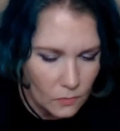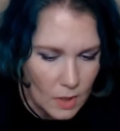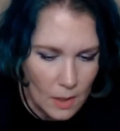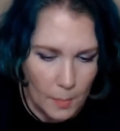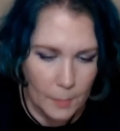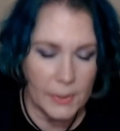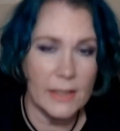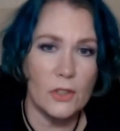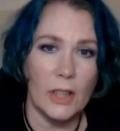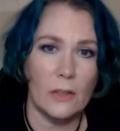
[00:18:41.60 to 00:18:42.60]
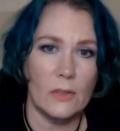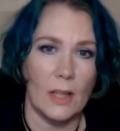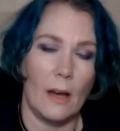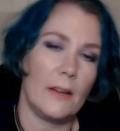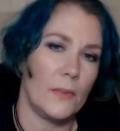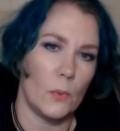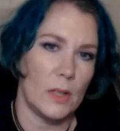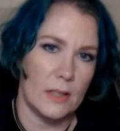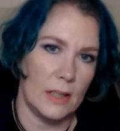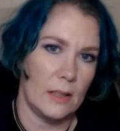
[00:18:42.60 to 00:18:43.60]
but please check those out if you want to
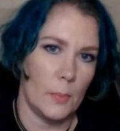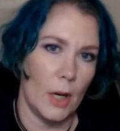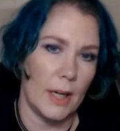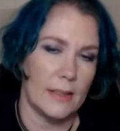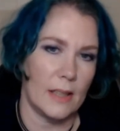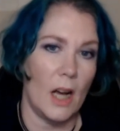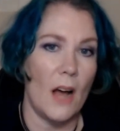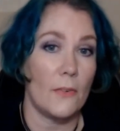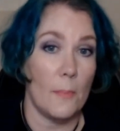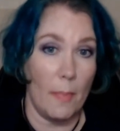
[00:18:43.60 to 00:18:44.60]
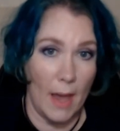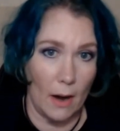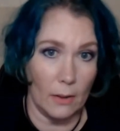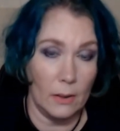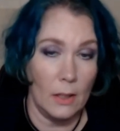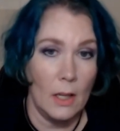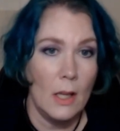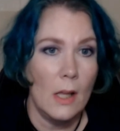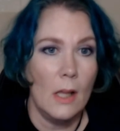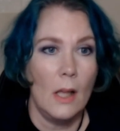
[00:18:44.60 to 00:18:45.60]
see the products I got from there.
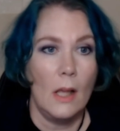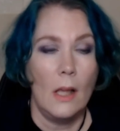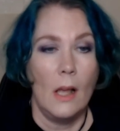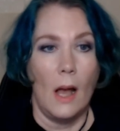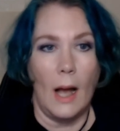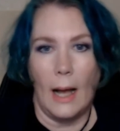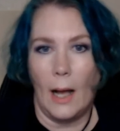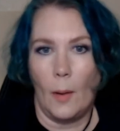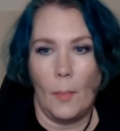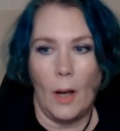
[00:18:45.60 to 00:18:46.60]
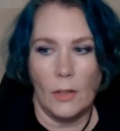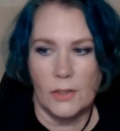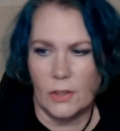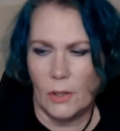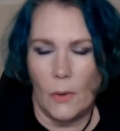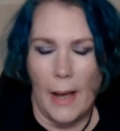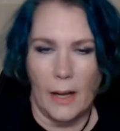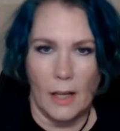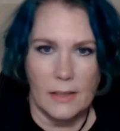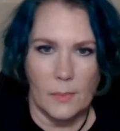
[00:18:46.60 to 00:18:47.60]
Also, I
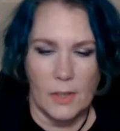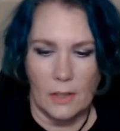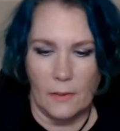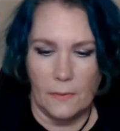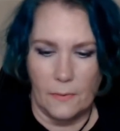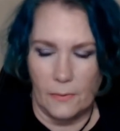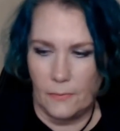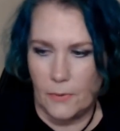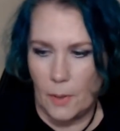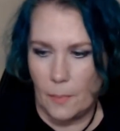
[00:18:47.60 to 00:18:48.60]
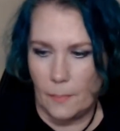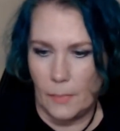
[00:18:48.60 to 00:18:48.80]
got some stuff from